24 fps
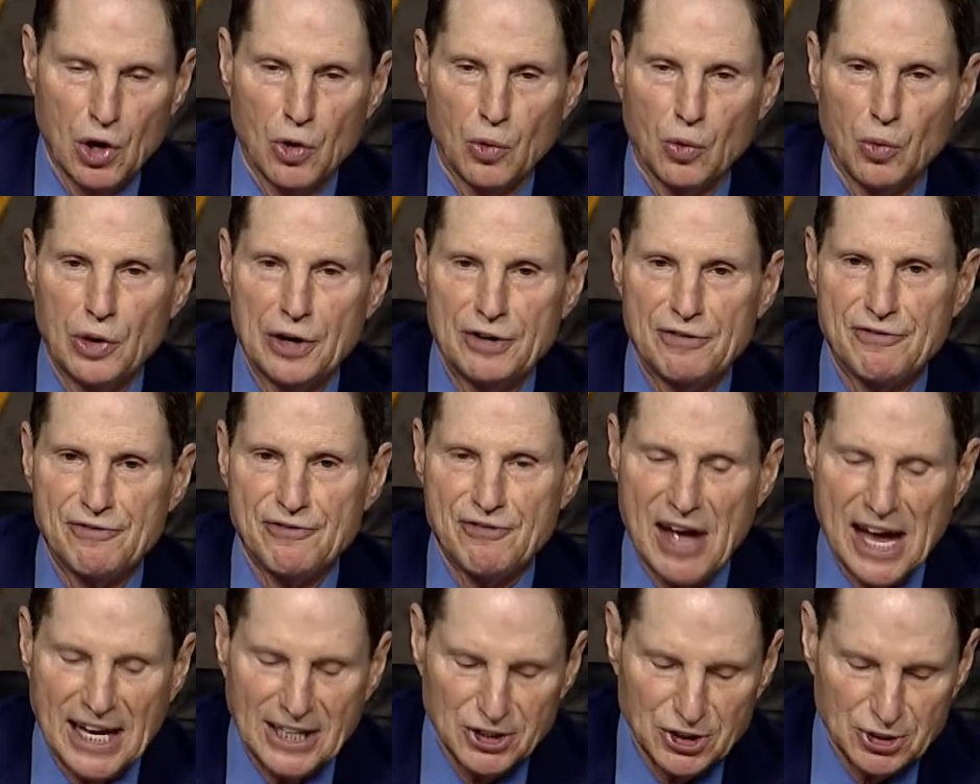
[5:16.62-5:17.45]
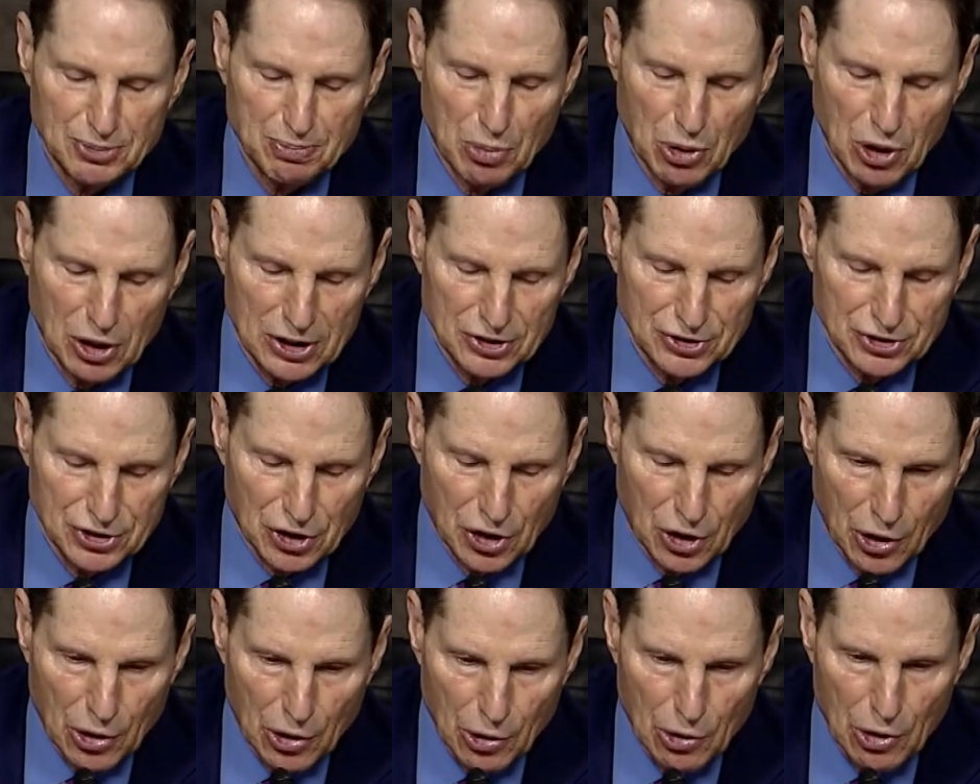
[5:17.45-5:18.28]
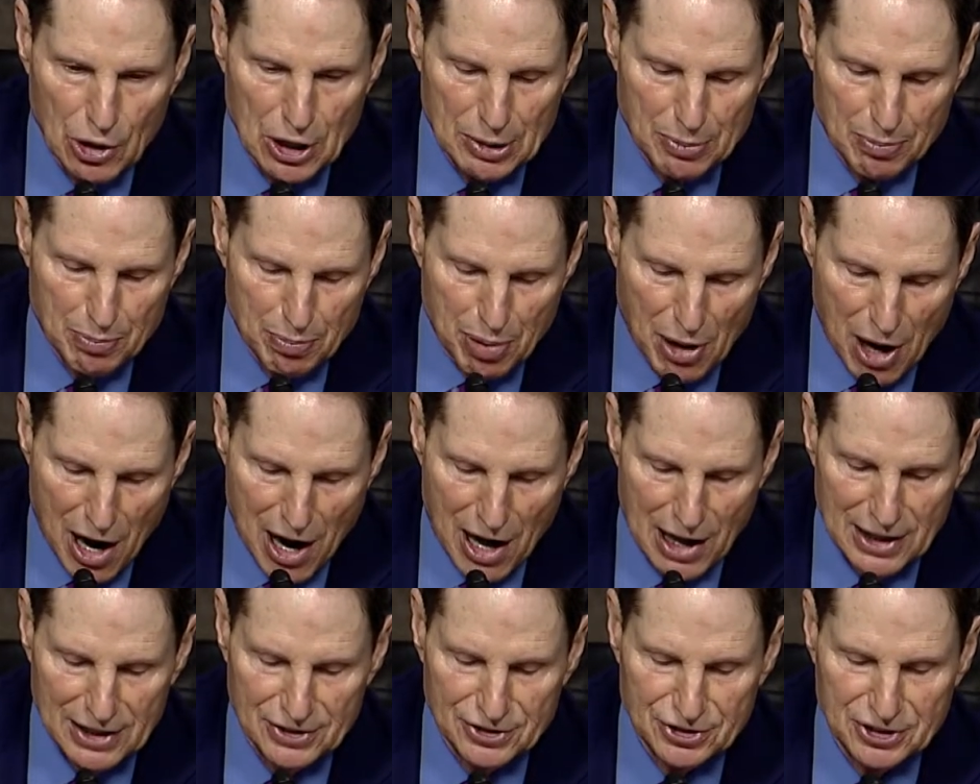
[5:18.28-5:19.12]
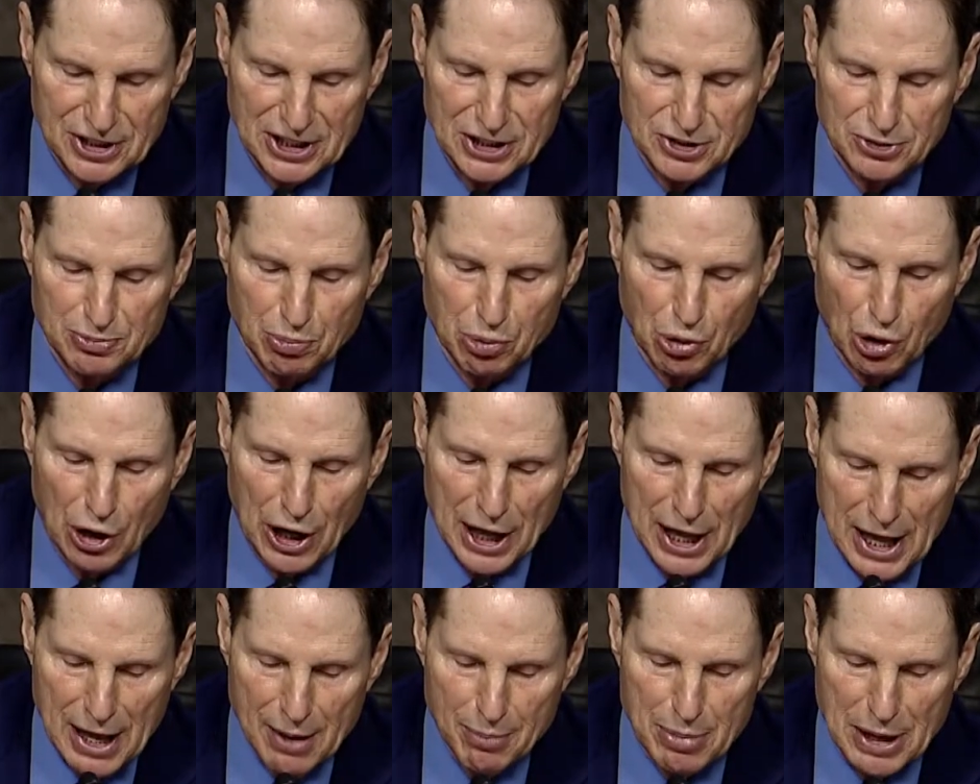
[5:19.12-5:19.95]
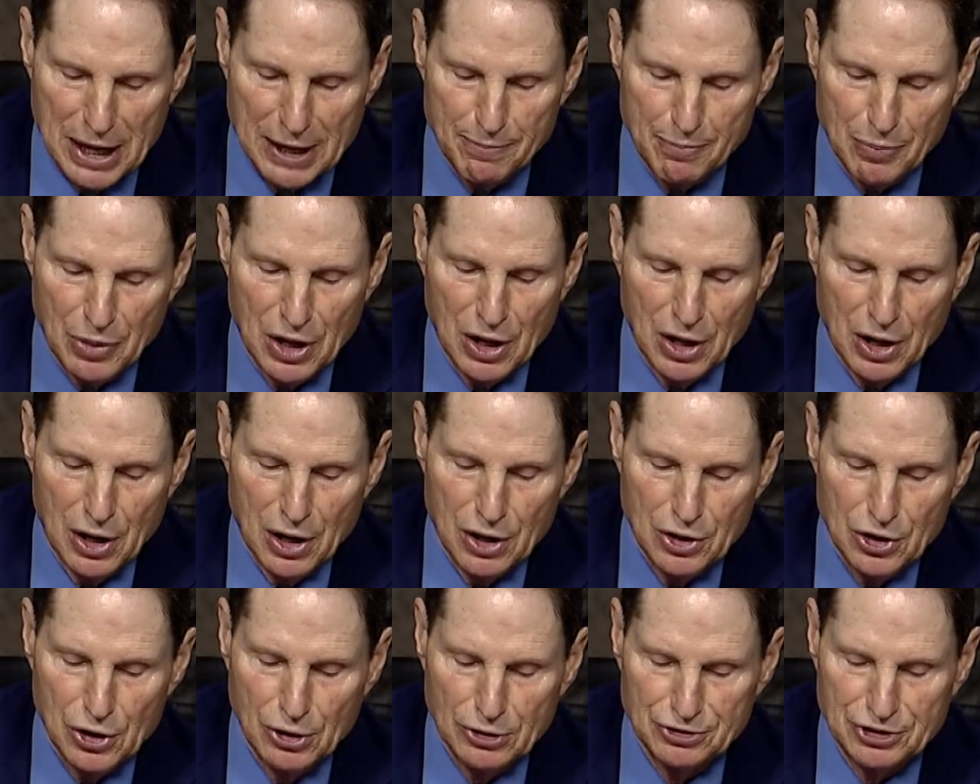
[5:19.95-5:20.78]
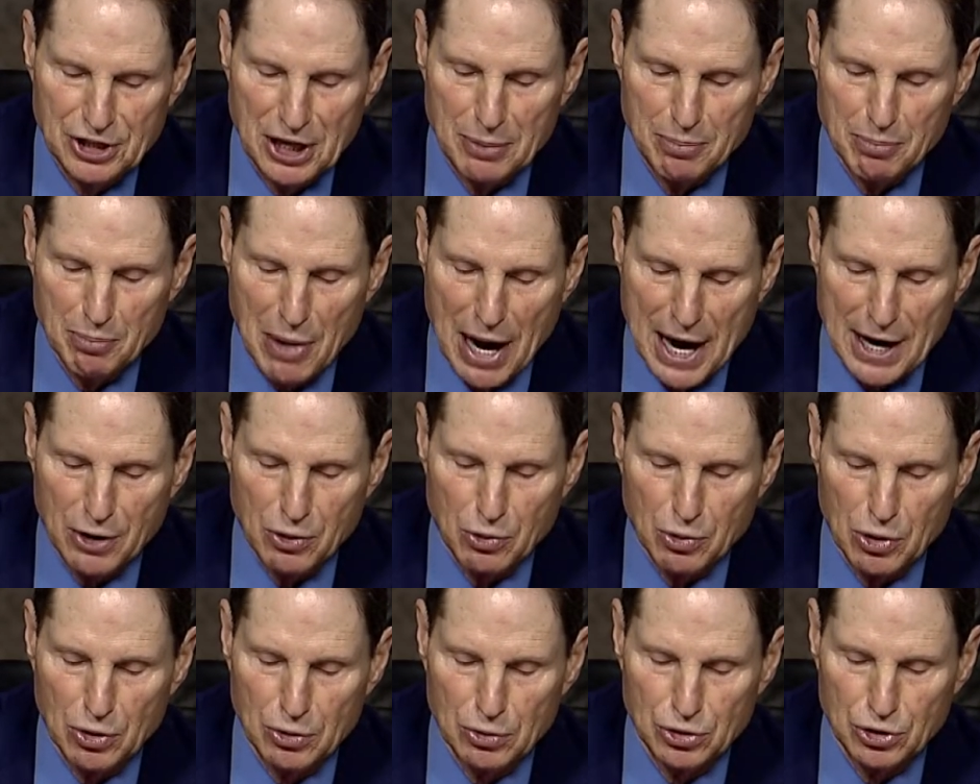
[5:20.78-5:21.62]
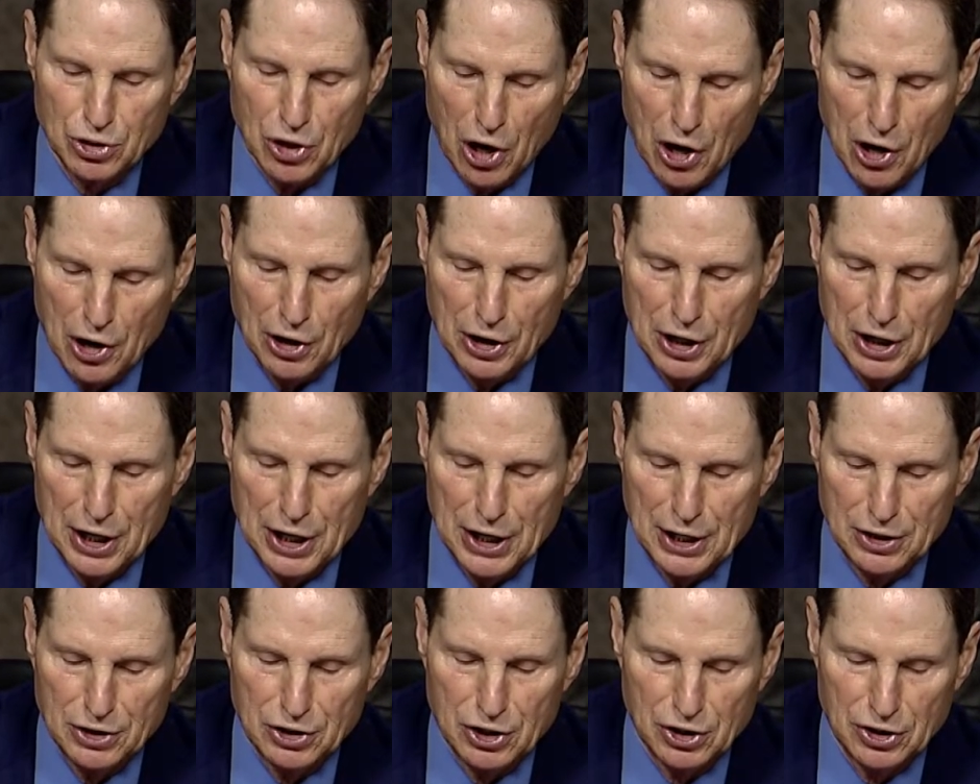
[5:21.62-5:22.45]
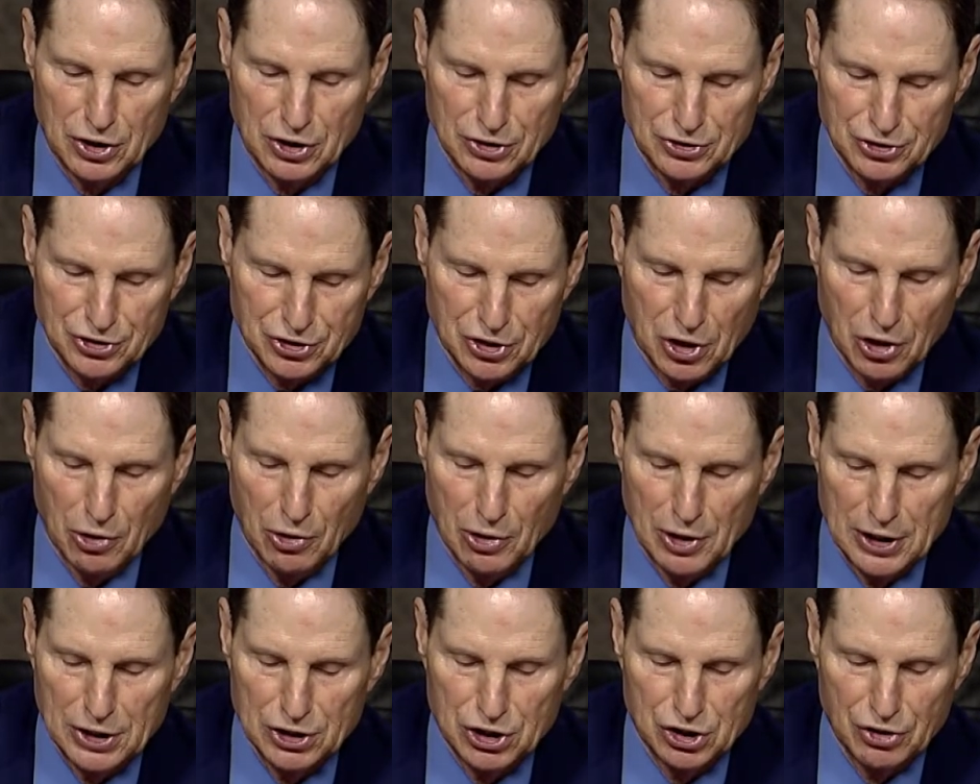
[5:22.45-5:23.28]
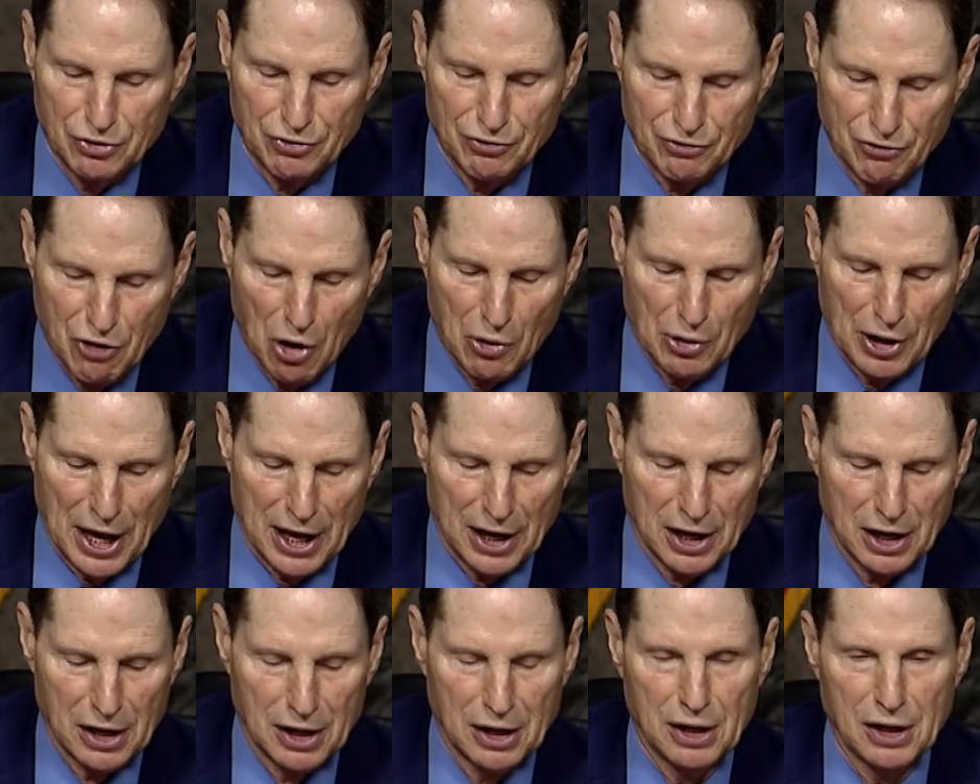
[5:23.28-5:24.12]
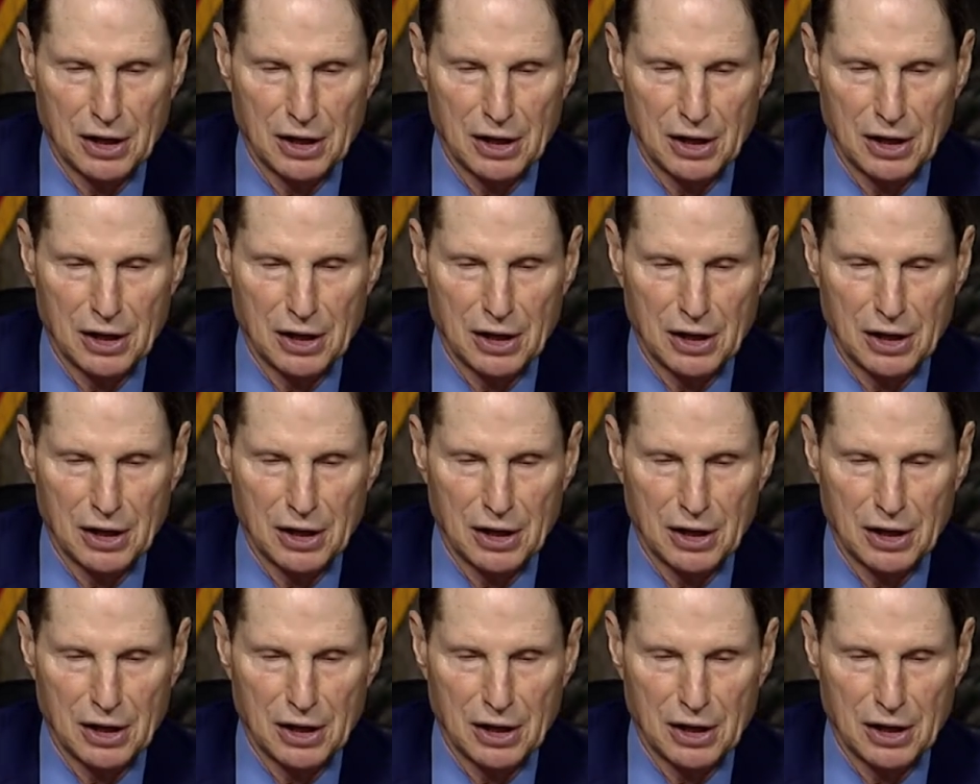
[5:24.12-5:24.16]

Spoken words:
Would Facebook's current policies prohibit using micro-targeting to discourage voting?